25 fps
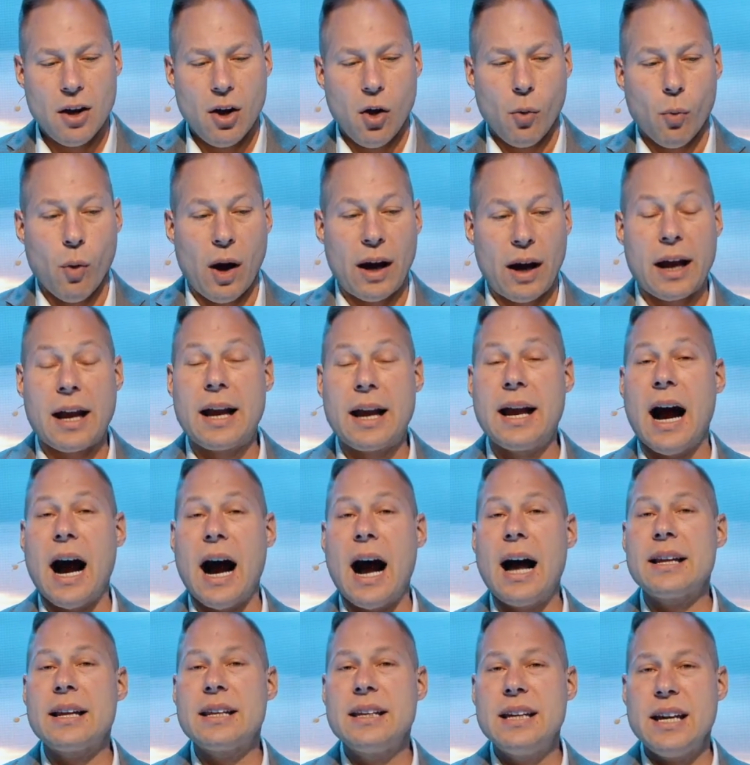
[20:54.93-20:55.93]
What
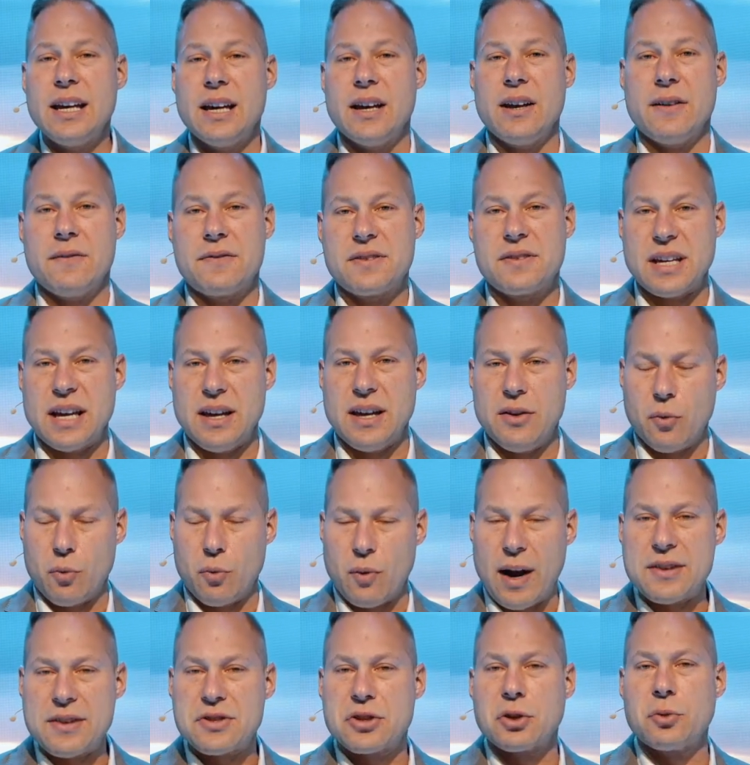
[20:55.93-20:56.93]
God gives in
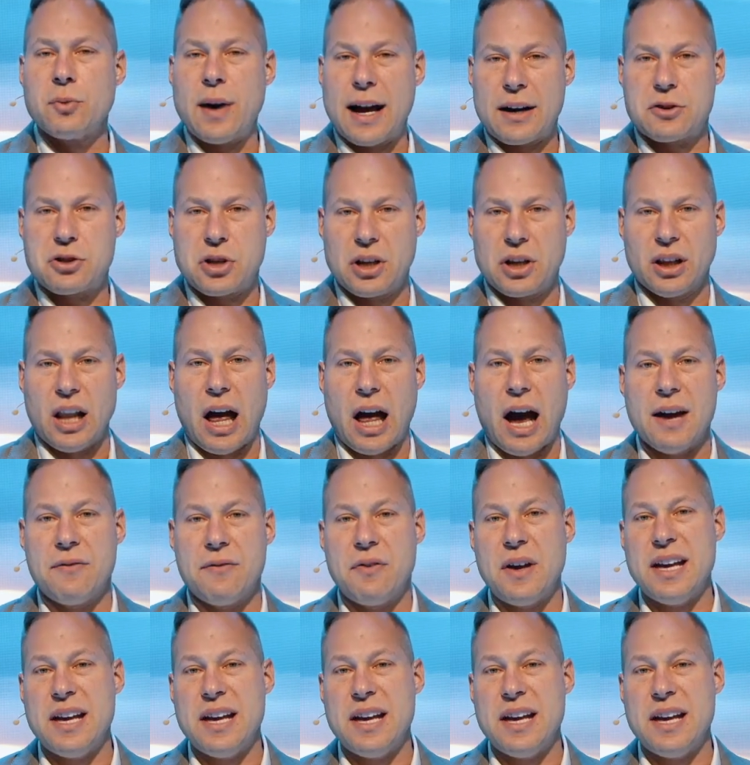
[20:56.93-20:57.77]
resurrection life